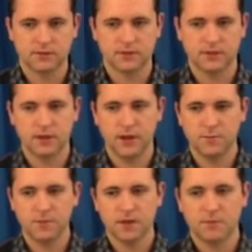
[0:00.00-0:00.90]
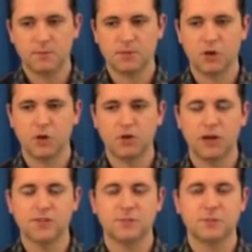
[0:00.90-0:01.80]
Okay? Remember, the whole
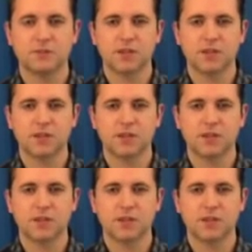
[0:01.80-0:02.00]
concept is